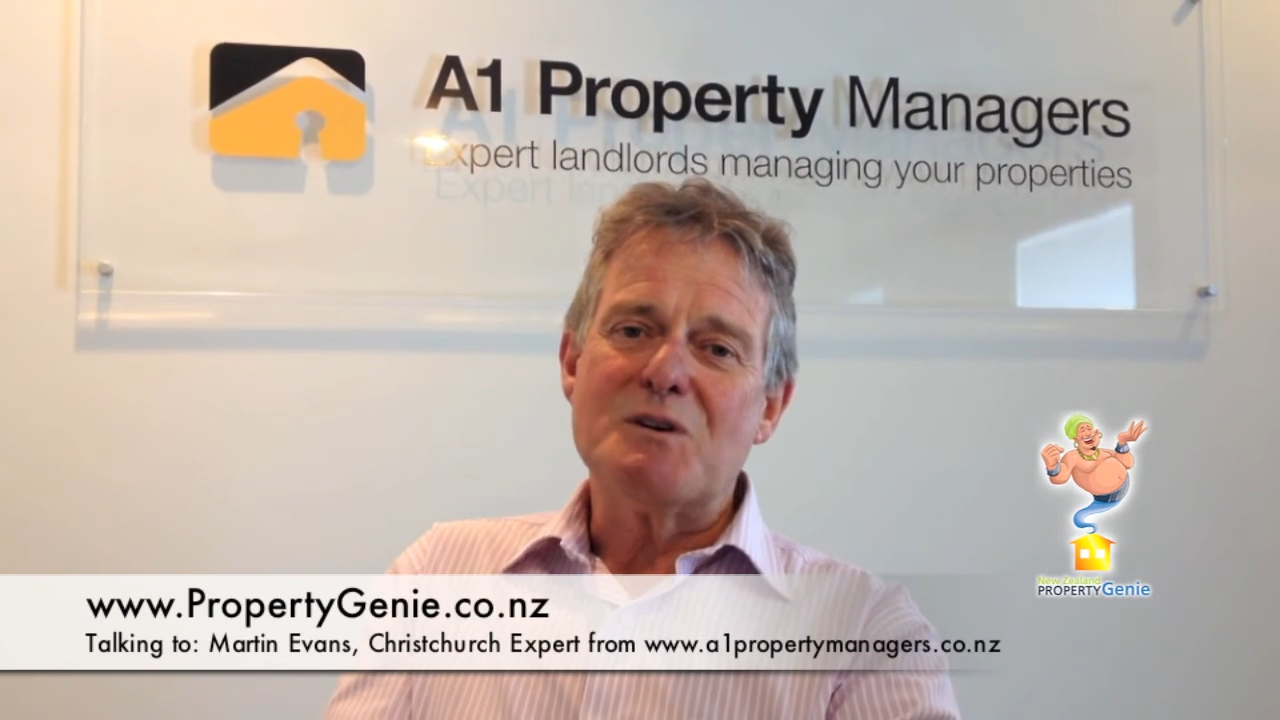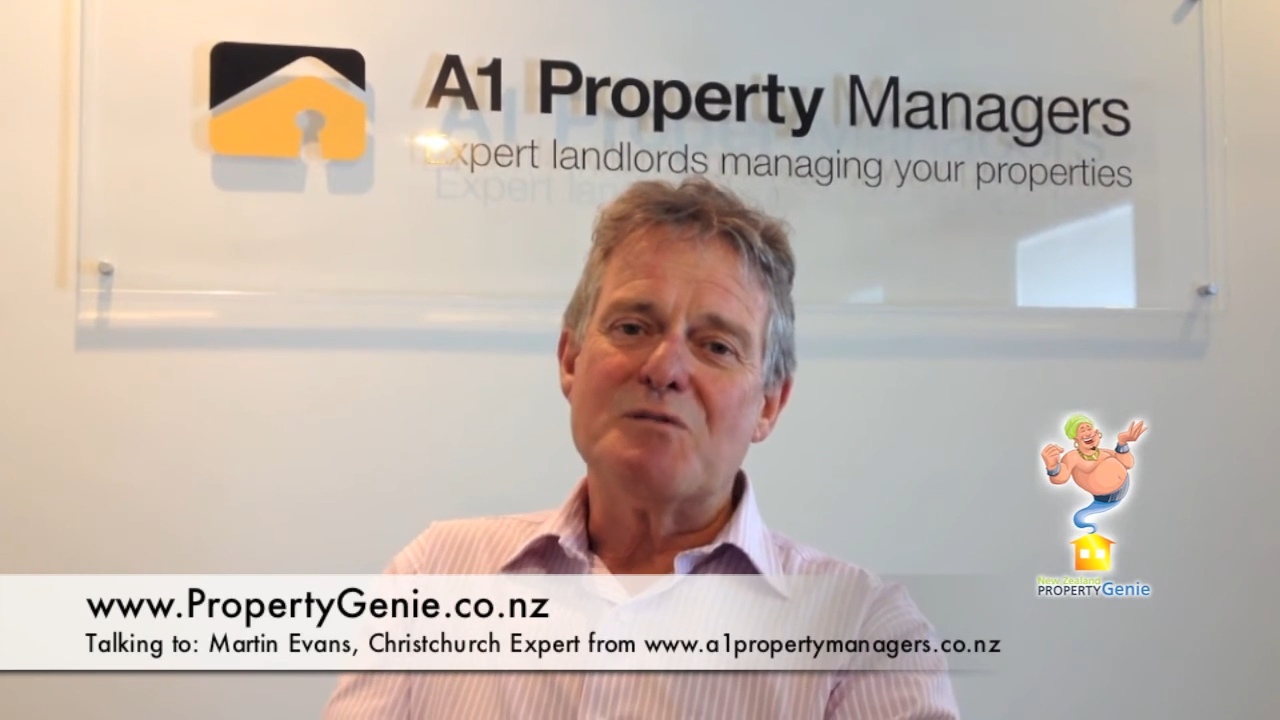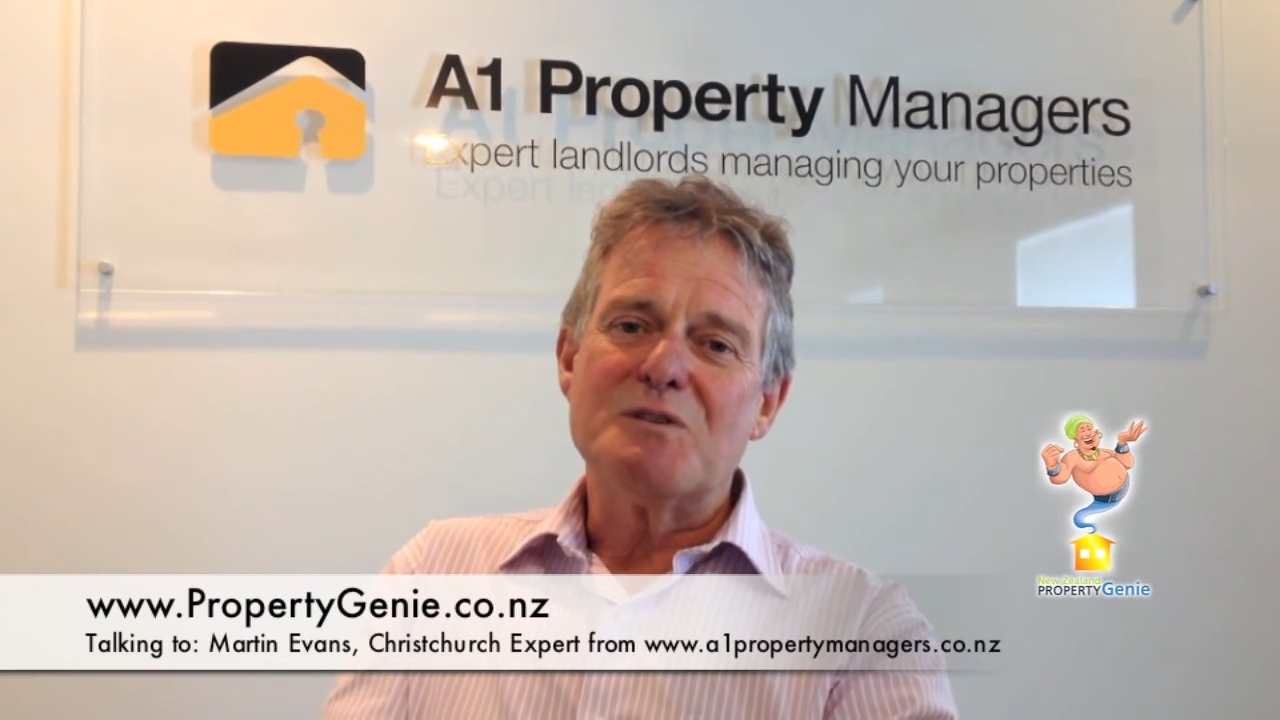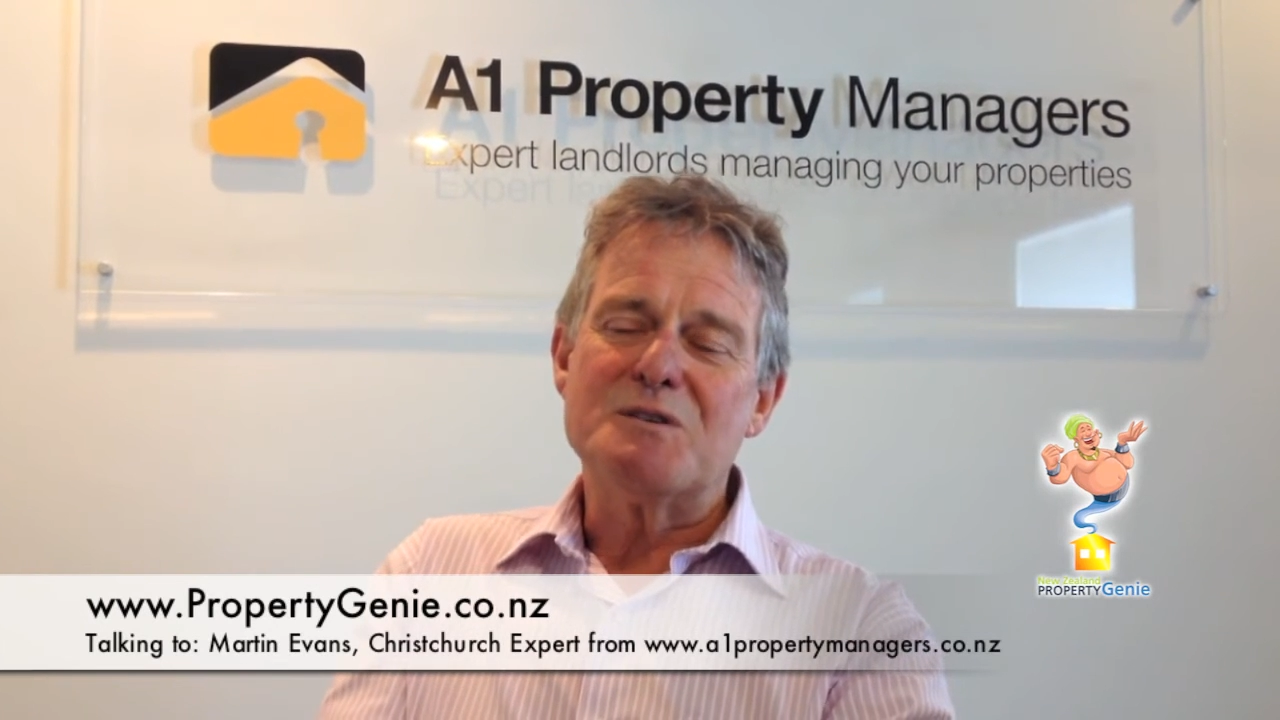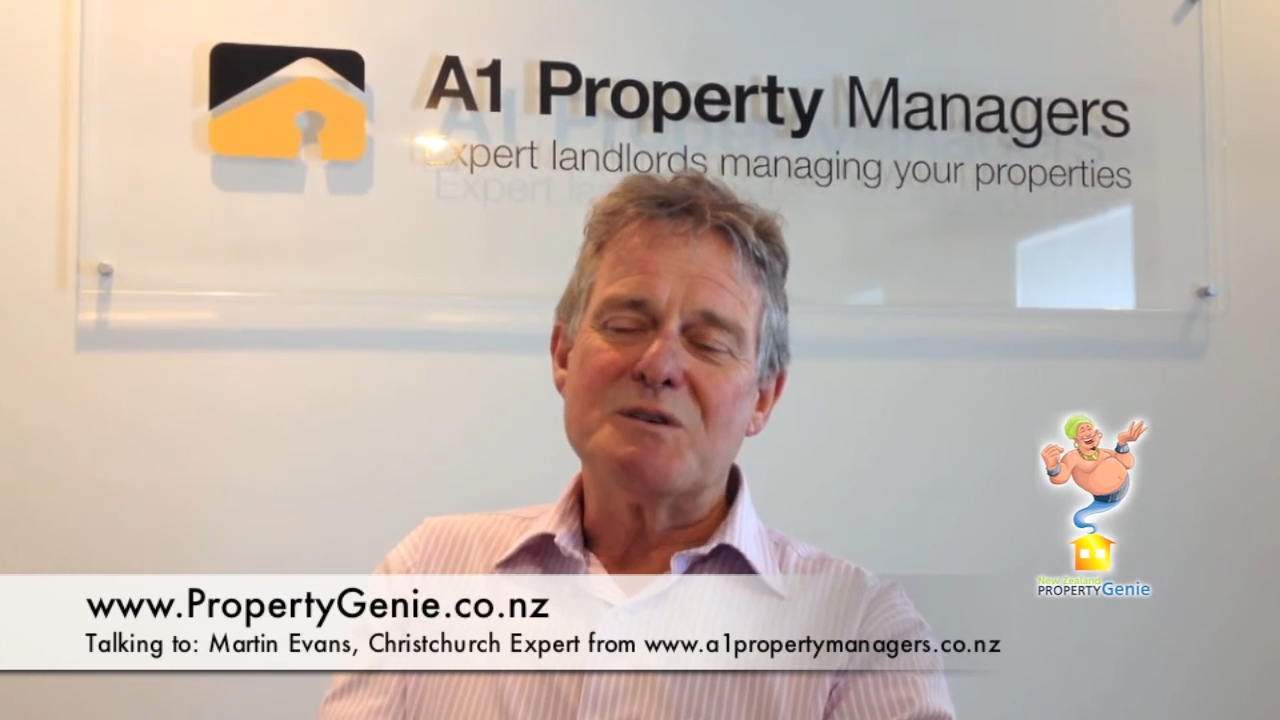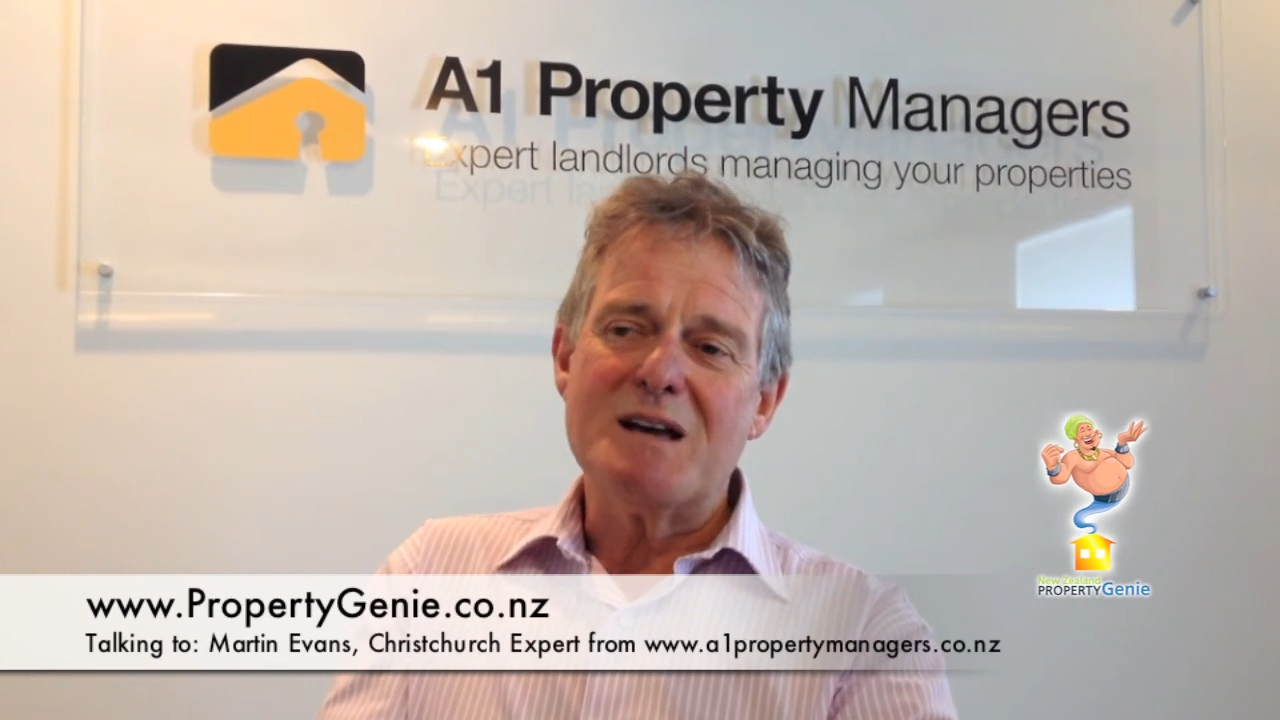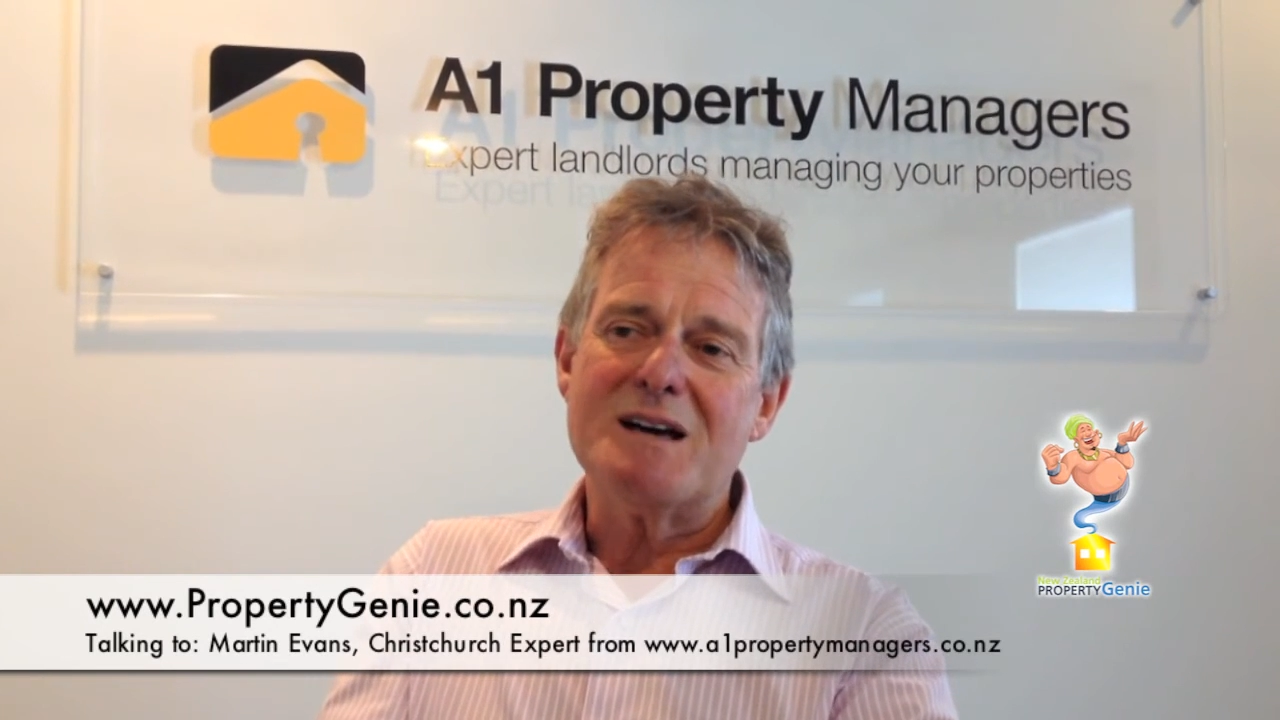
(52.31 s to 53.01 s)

offered you a